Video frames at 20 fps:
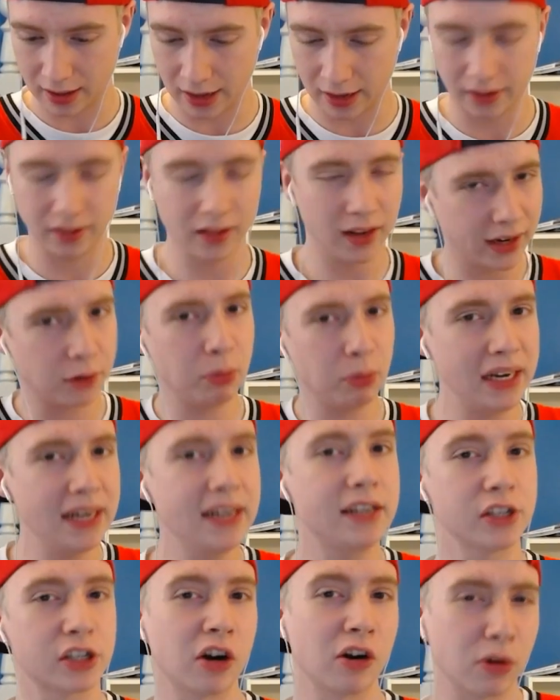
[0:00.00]
Like, we need
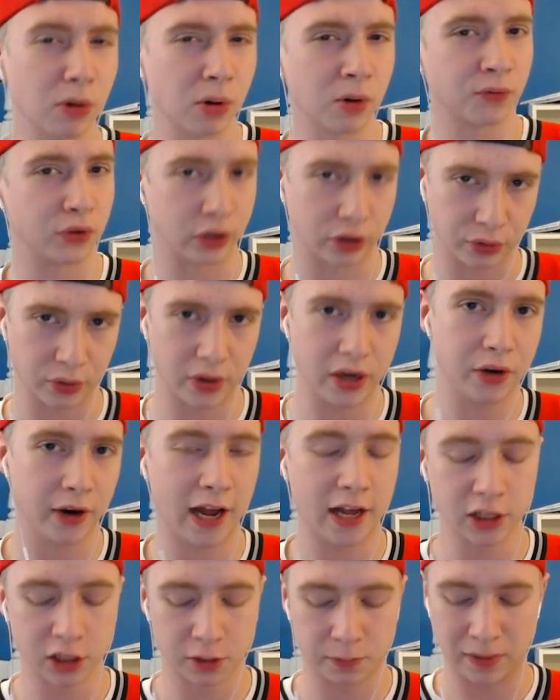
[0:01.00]
to start going for 3
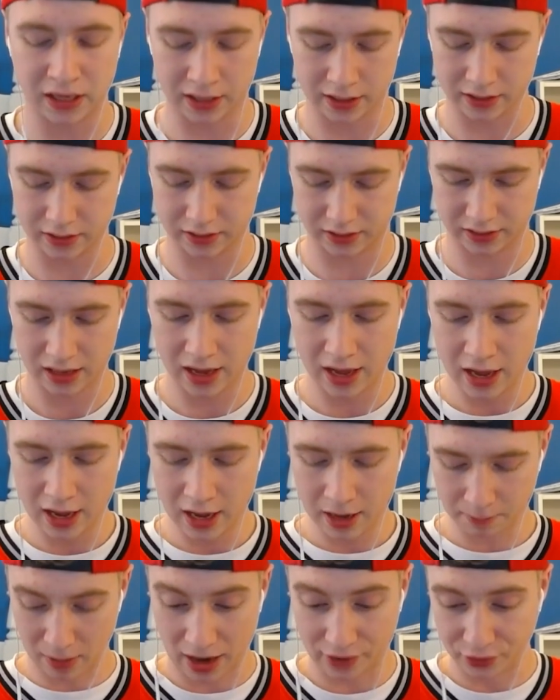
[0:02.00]
crowns, because
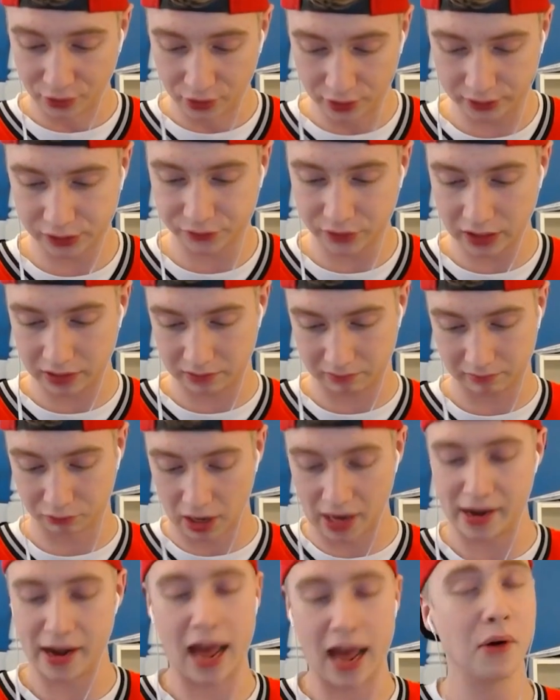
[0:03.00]
by the looks of it,
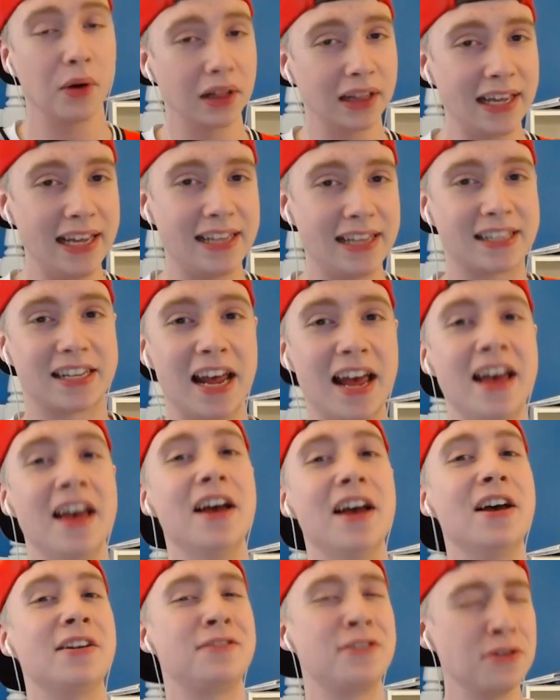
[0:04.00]
right now at least,
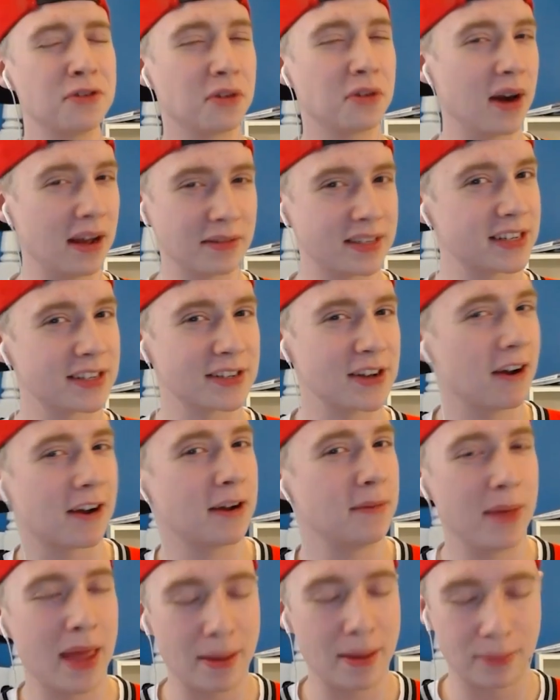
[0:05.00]
2 crowns is not
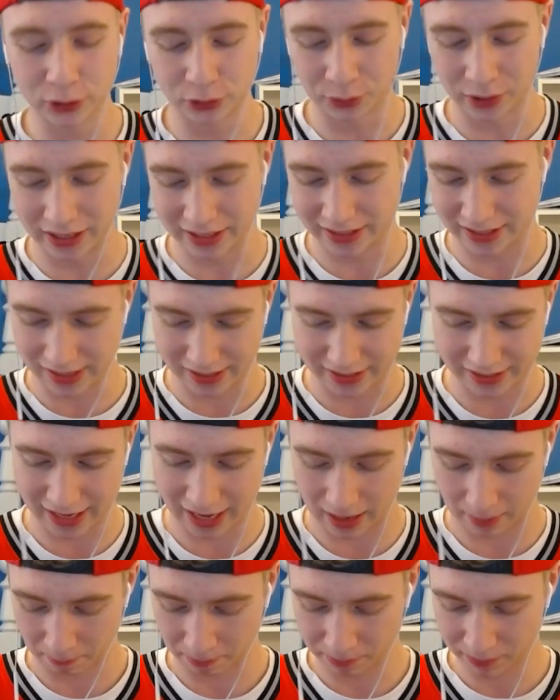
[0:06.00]
going to be able to win us this
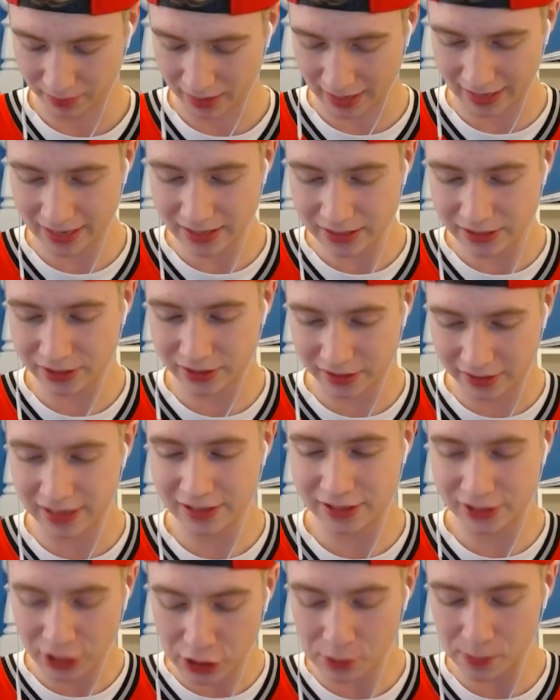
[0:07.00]
game. Like, it's
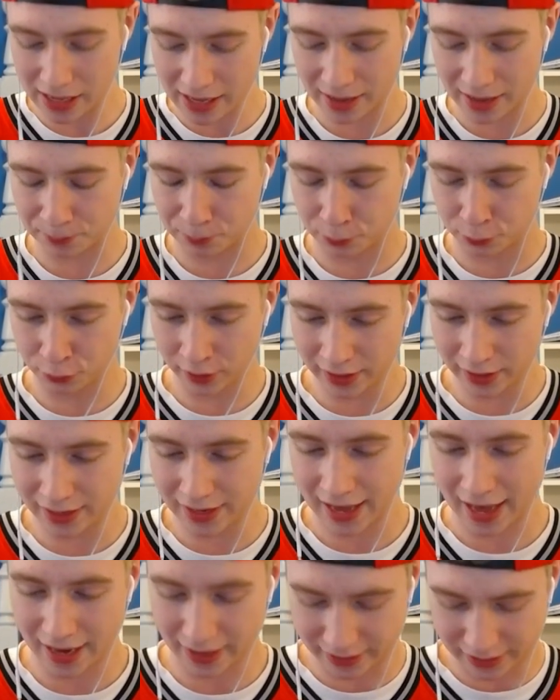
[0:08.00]
going to be a pretty
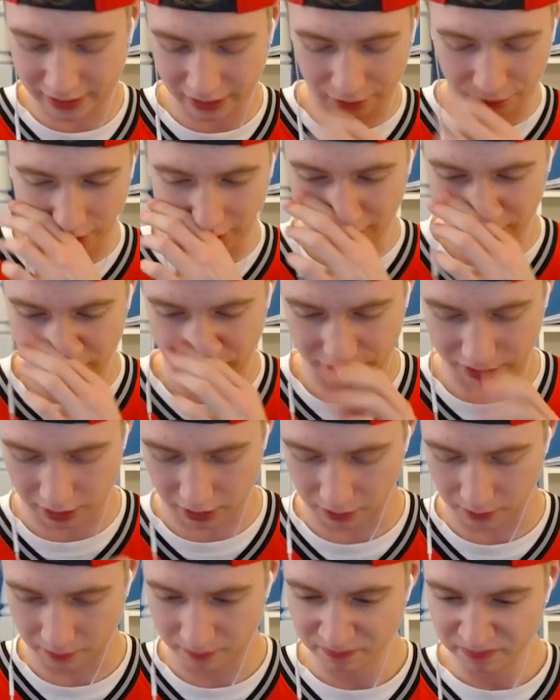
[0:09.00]
hectic finish,
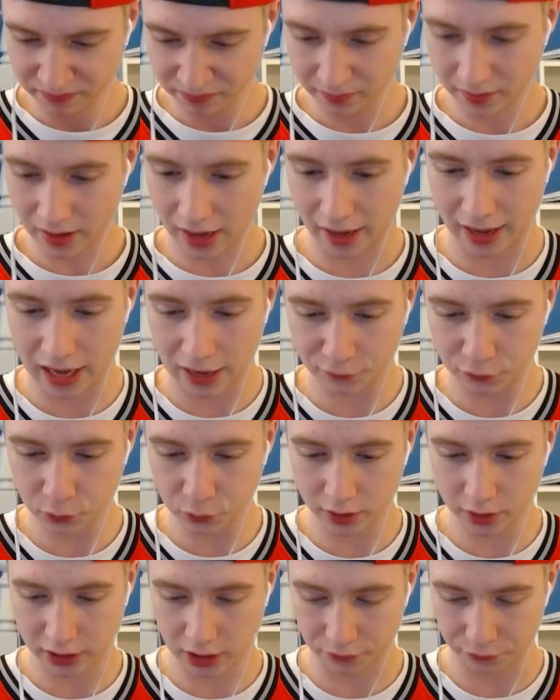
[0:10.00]
so I have to
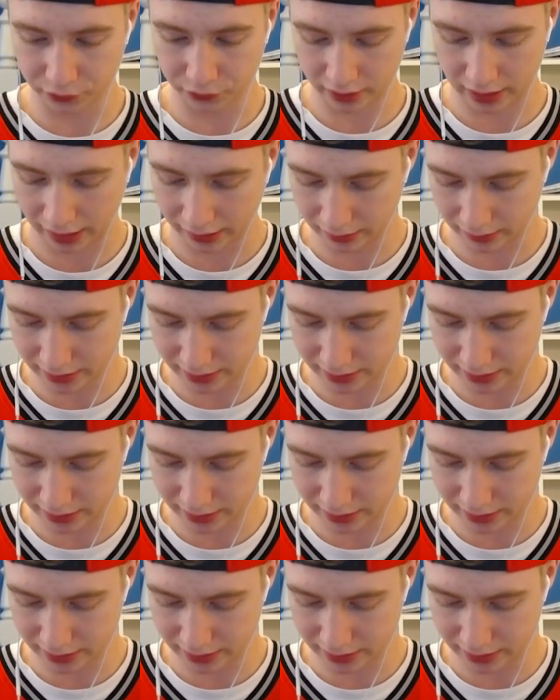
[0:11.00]
watch out for that.